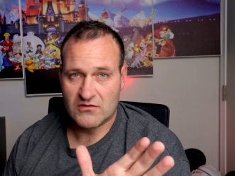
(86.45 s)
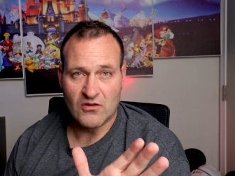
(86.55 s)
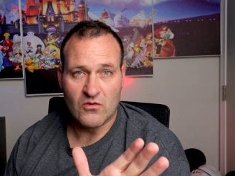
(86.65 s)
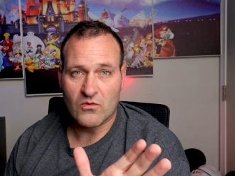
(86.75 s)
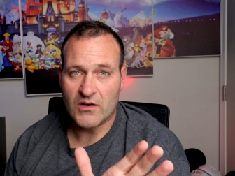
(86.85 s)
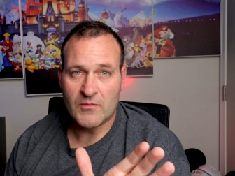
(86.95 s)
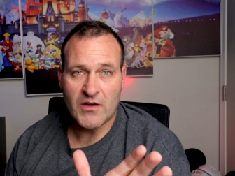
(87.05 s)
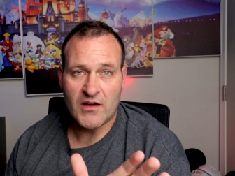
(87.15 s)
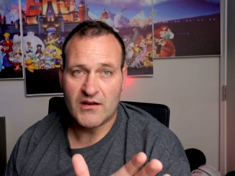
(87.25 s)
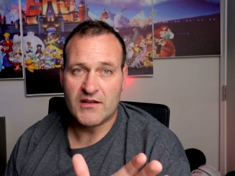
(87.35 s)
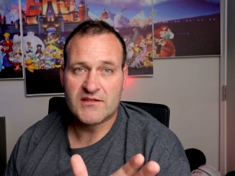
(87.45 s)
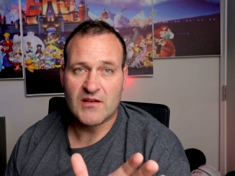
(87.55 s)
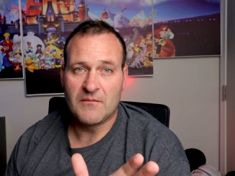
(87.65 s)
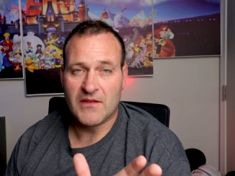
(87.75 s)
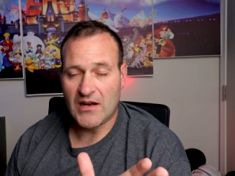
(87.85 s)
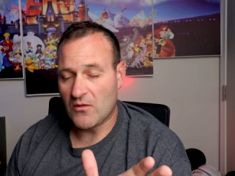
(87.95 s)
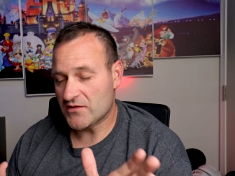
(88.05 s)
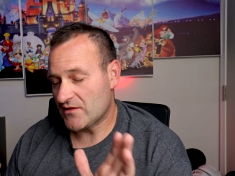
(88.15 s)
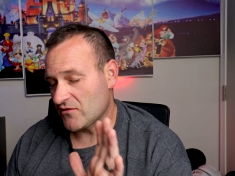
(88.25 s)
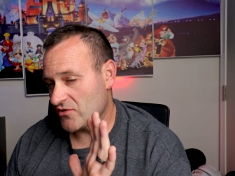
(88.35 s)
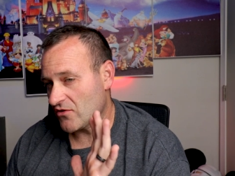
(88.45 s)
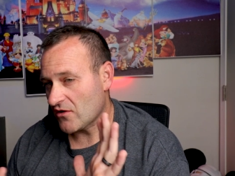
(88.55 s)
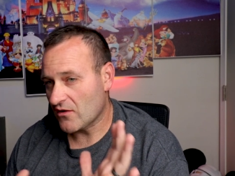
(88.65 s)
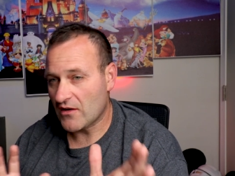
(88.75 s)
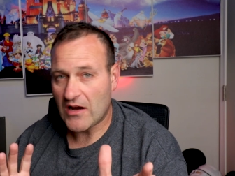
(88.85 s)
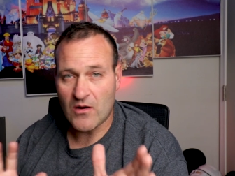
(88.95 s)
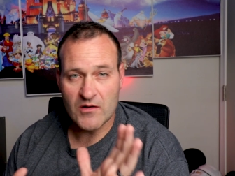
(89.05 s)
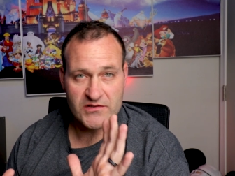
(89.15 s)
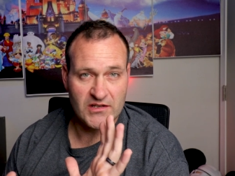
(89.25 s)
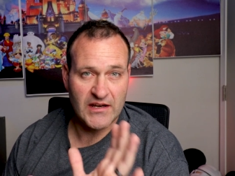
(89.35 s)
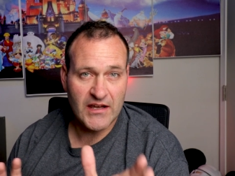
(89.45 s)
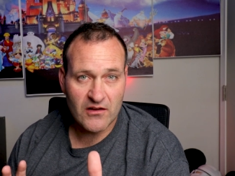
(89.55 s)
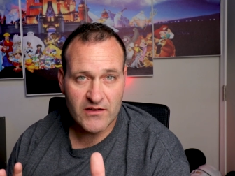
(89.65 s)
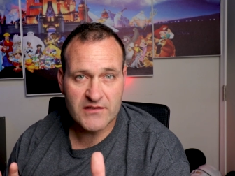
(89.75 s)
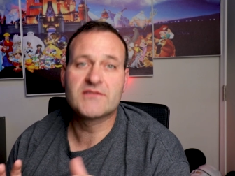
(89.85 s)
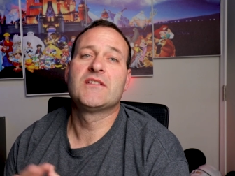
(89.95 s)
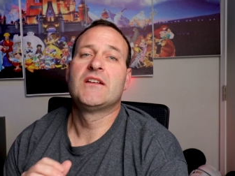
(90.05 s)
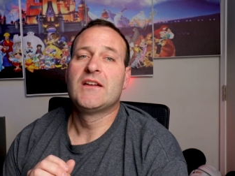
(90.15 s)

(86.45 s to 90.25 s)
don't worry about it. It's something that I wasn't even sure how I was gonna handle this.